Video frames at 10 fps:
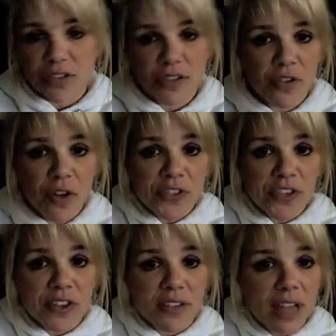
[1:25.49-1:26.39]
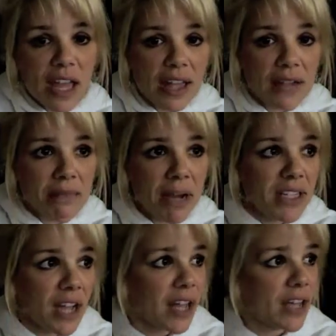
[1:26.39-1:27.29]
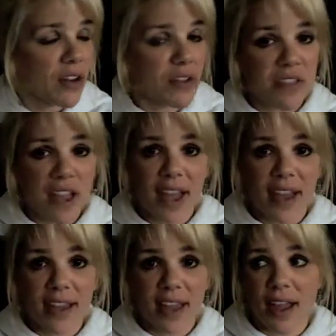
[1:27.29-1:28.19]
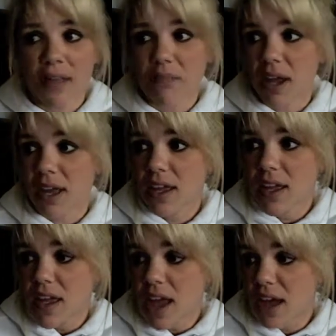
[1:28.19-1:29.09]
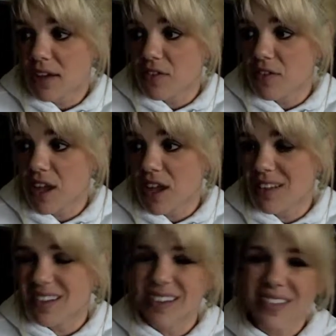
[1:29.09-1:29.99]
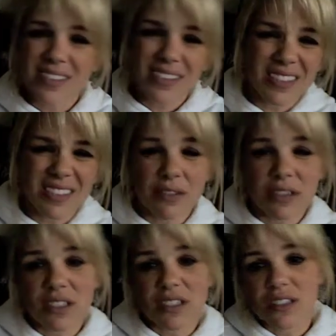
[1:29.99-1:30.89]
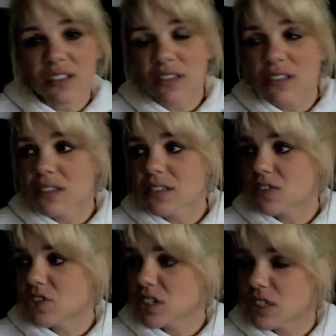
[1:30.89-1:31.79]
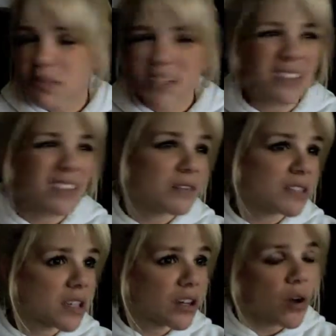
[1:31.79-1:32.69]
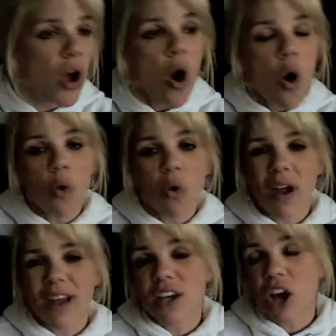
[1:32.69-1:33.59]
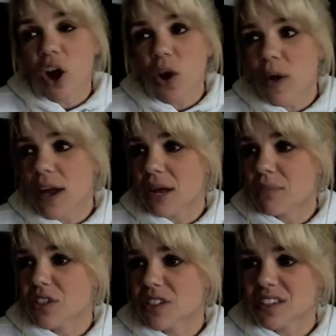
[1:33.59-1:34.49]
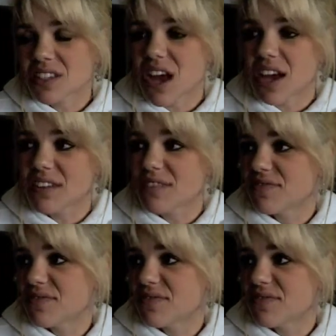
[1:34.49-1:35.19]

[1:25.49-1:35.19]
falter, and my diet goes to heck, and my exercise, oh, I don't want to go to the gym, oh, I don't want to go, or I go and I'm just kind of